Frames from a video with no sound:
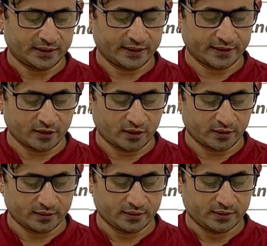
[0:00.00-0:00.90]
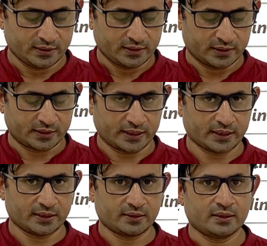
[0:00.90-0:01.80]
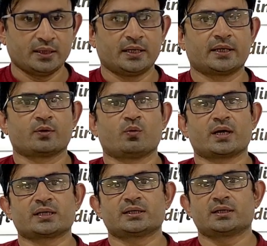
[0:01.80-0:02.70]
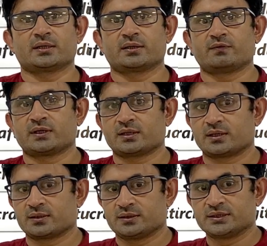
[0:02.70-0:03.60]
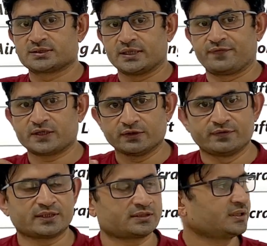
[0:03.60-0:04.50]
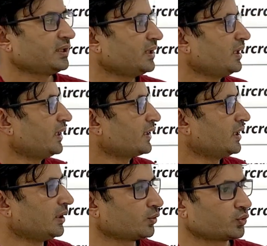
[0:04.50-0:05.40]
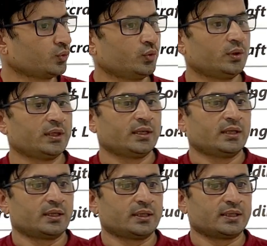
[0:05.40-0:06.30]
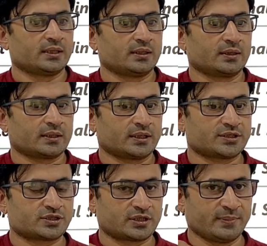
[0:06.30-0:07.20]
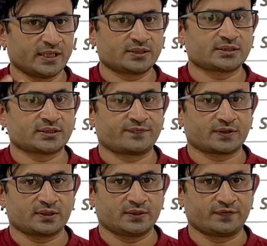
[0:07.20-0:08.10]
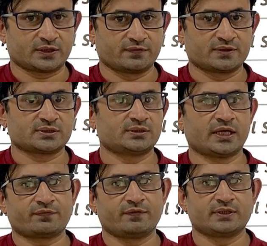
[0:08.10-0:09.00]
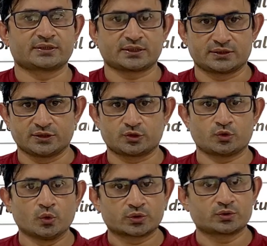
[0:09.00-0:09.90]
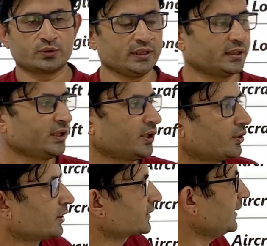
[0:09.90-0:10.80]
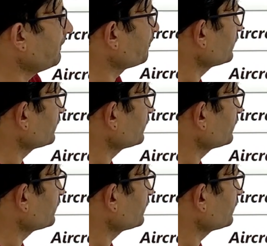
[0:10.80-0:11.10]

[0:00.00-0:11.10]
aileron, rudder, and what are its effectiveness and how to estimate this effectiveness, that we will discuss in this course. Okay, not the